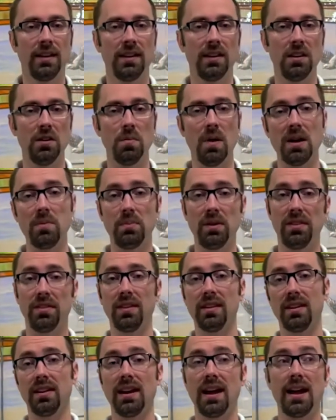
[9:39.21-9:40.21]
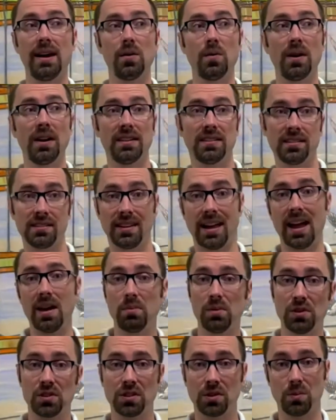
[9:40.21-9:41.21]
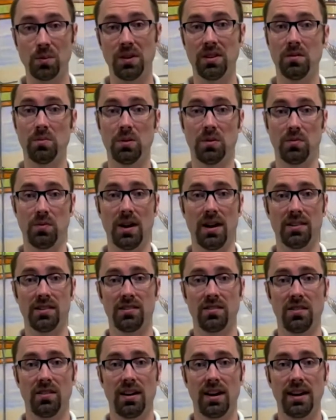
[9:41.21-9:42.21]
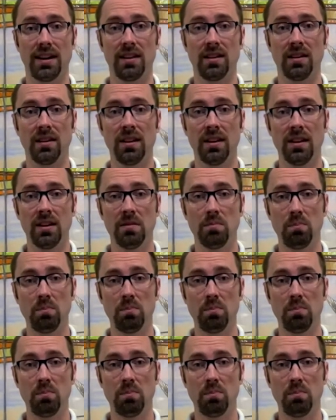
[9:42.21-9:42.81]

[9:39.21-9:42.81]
you might be thinking, how do I establish a rhythm of rest so that I can